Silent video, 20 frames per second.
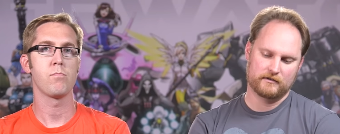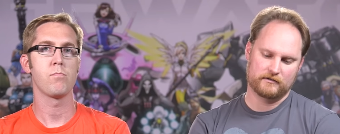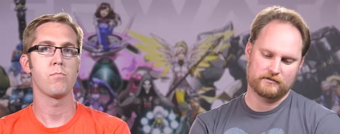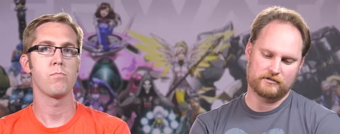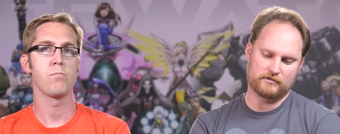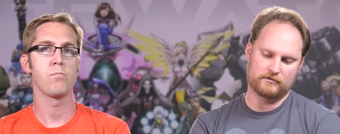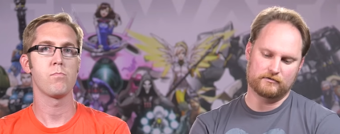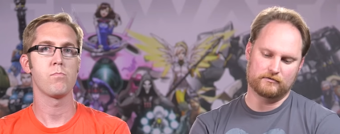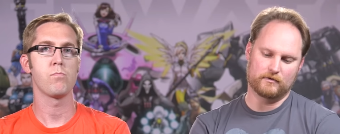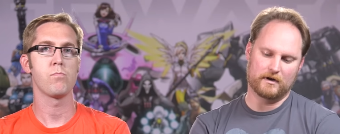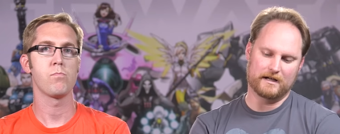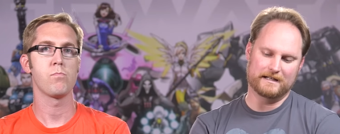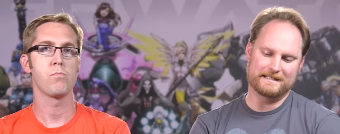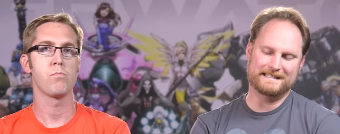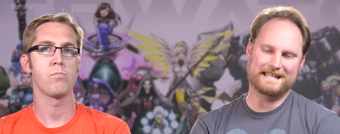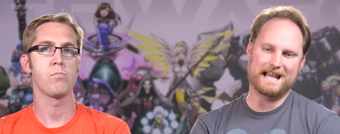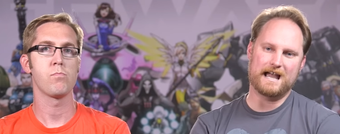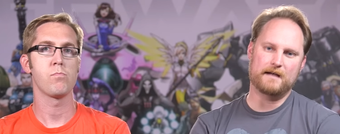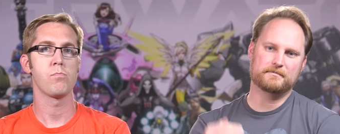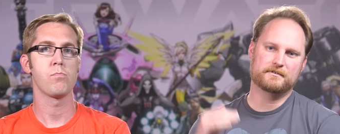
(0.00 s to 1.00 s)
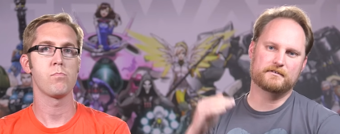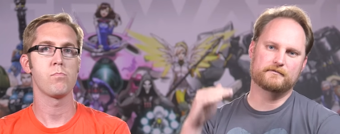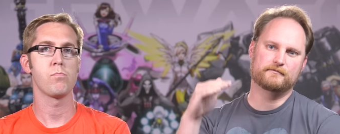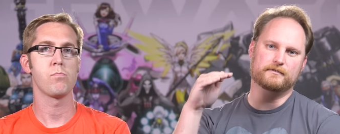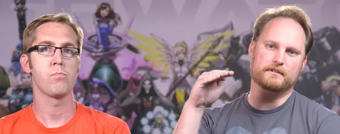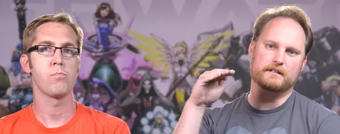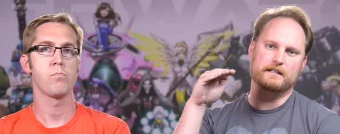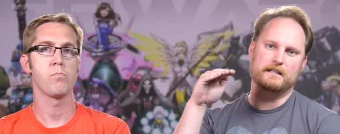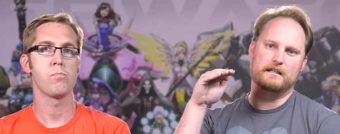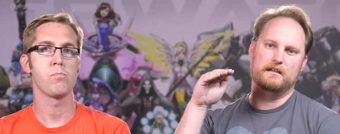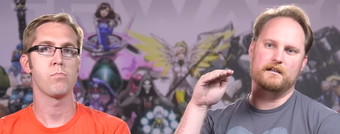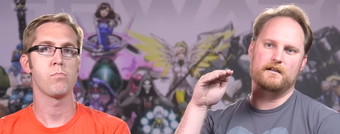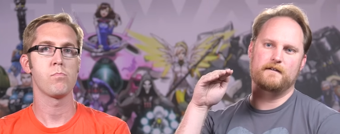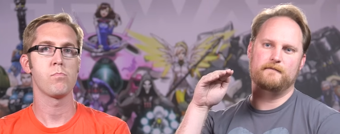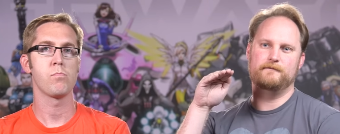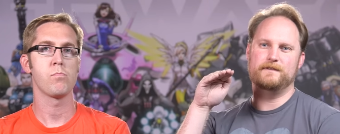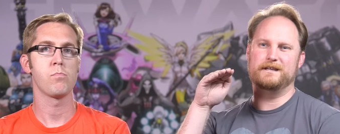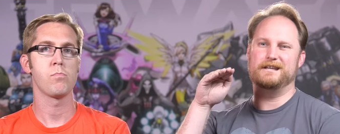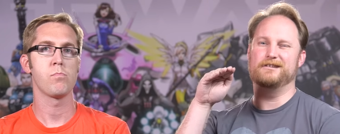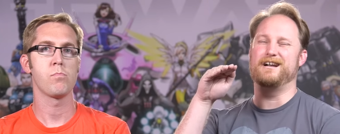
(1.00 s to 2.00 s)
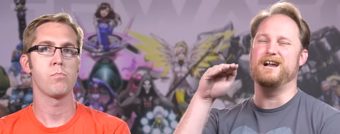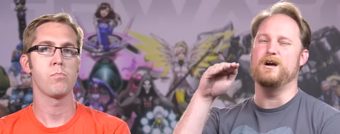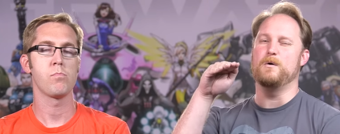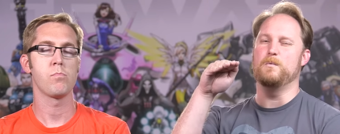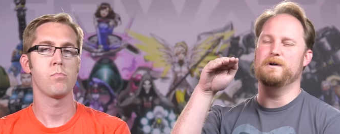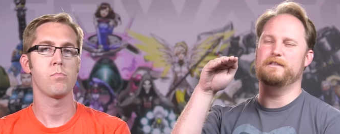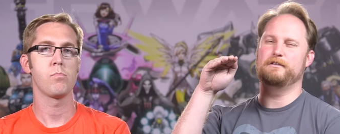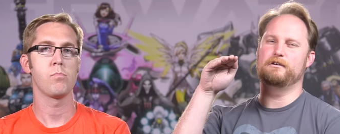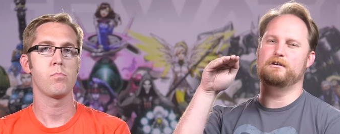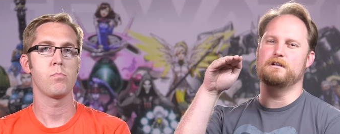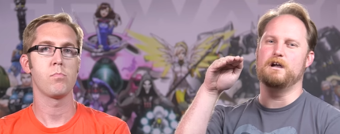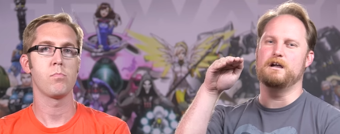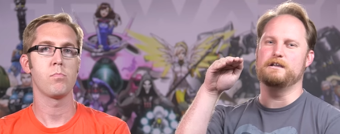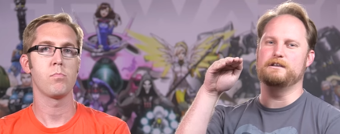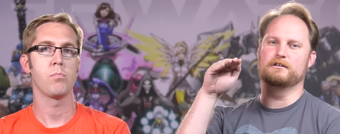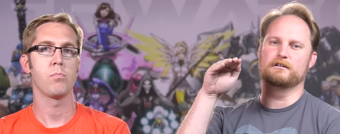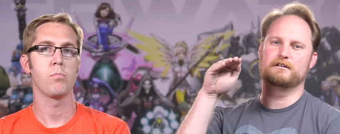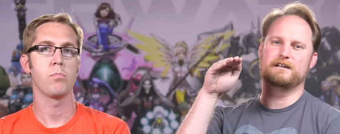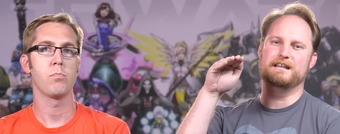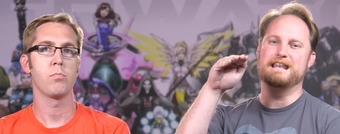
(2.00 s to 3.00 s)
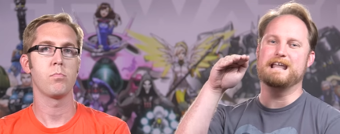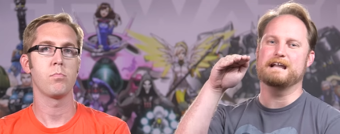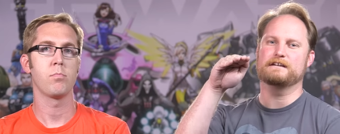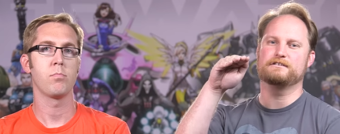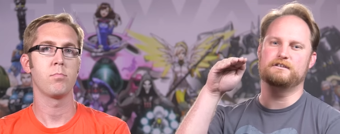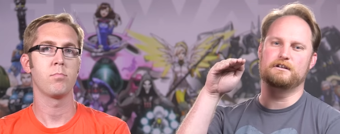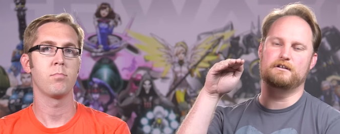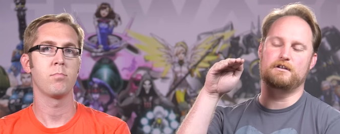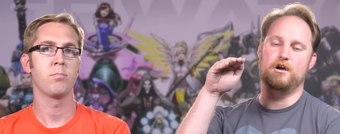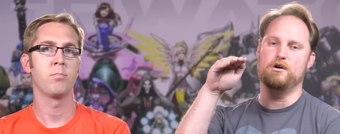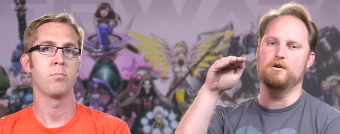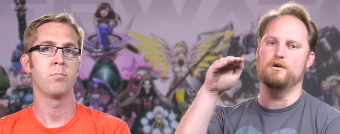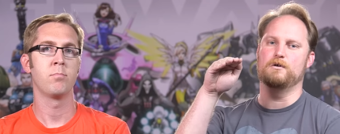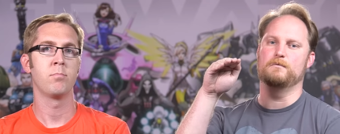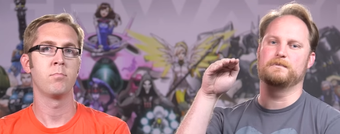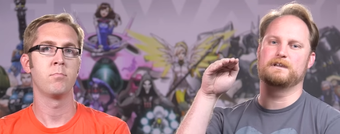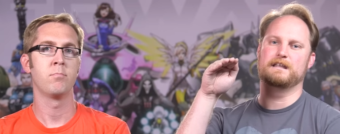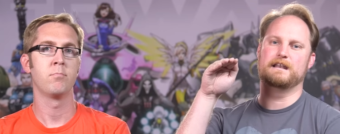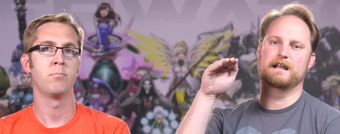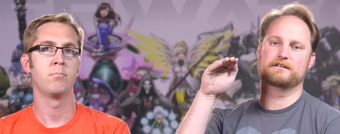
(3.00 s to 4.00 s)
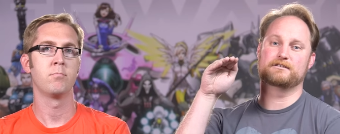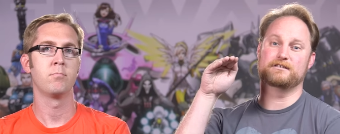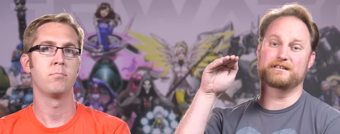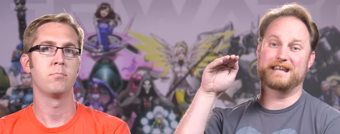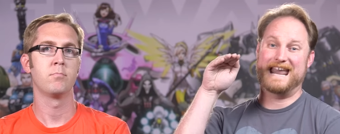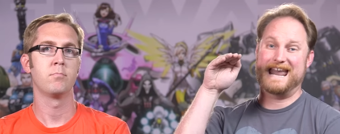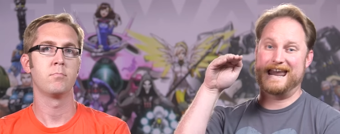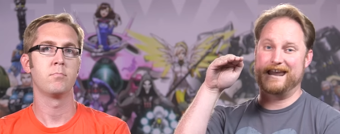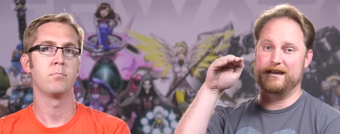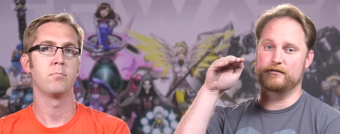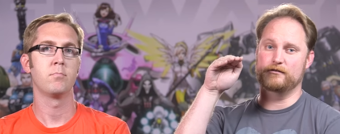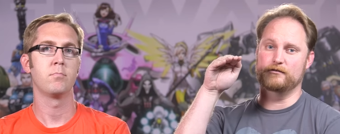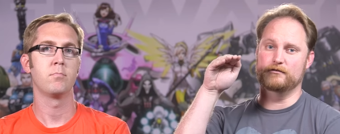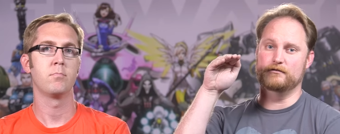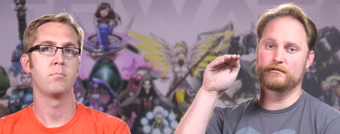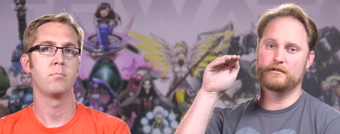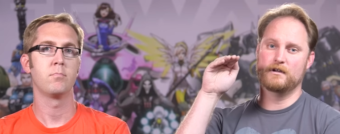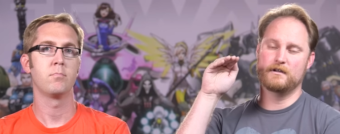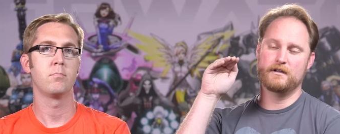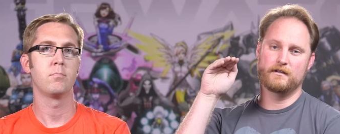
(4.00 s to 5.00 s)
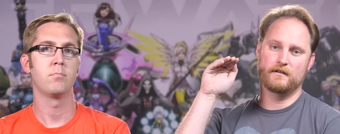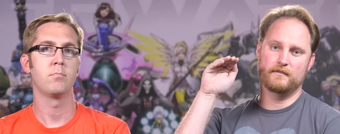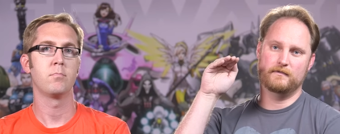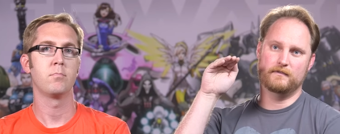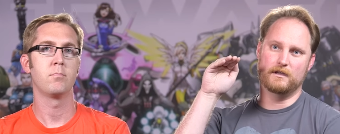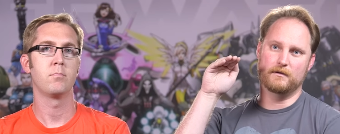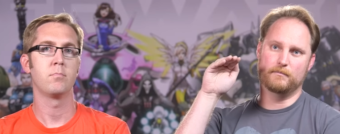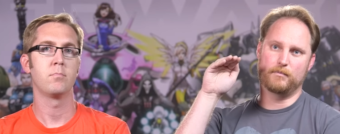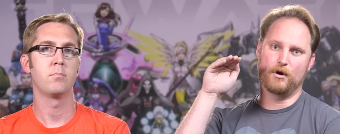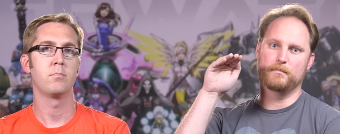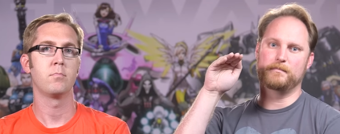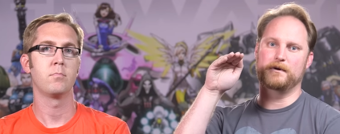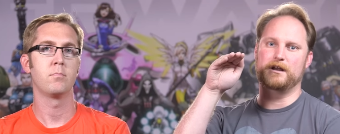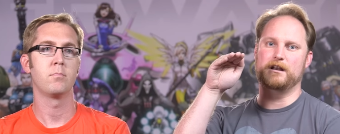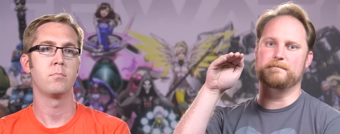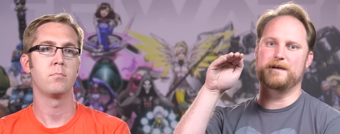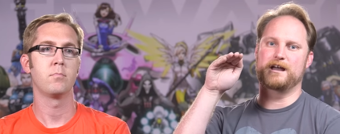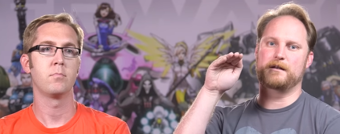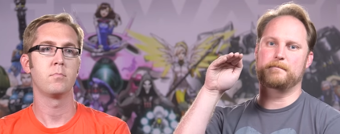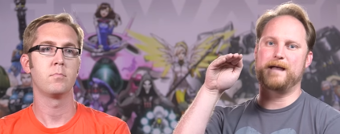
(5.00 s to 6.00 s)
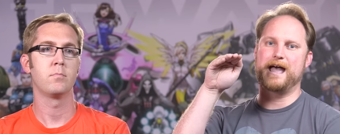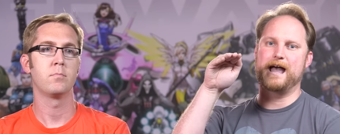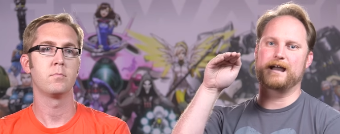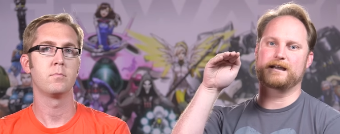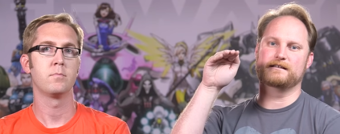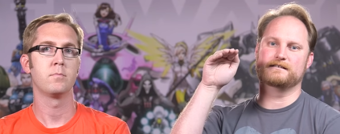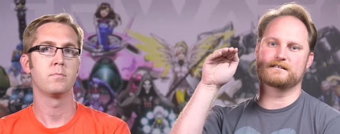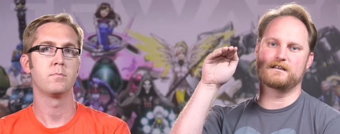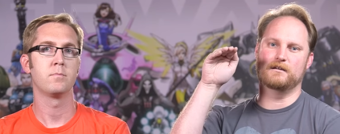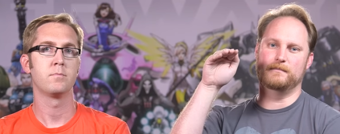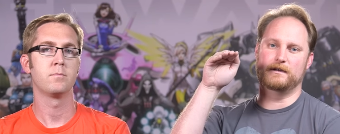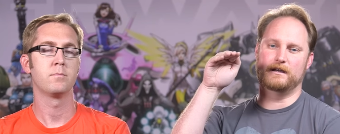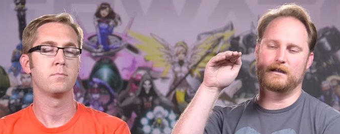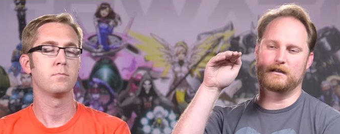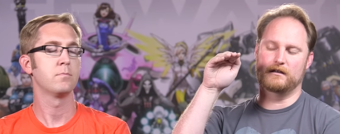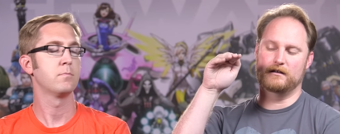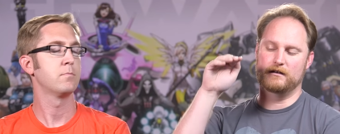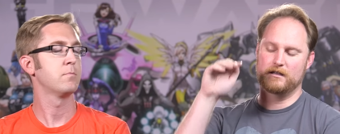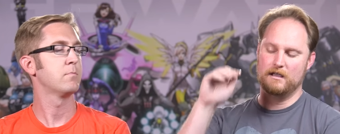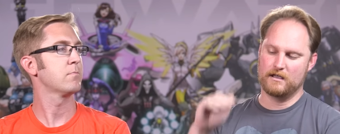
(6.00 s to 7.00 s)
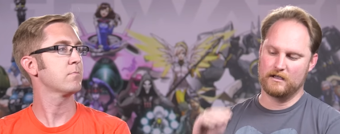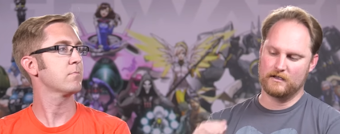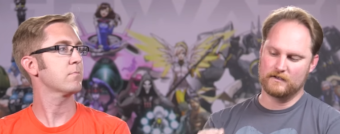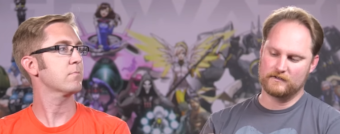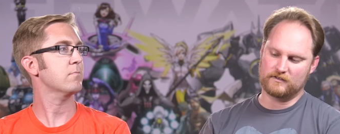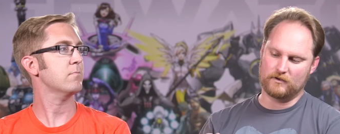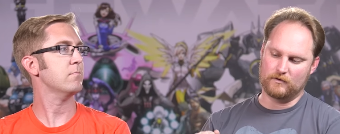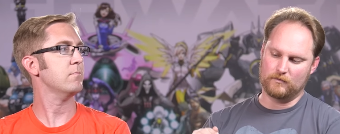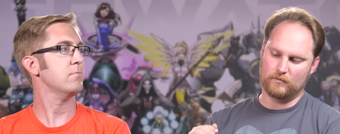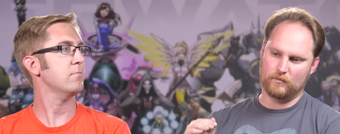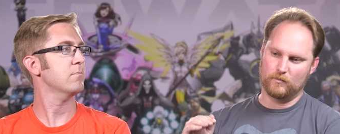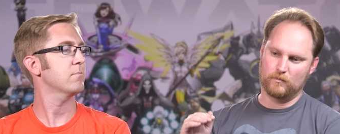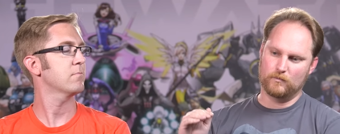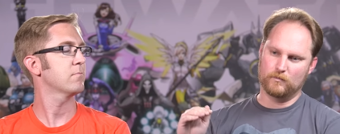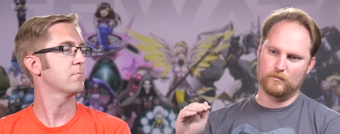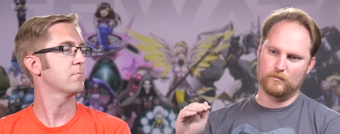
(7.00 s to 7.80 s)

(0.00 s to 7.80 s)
Speaker 1: to adaptively figure out whether or not your connection at home can actually handle the appropriate amount of packets coming in. So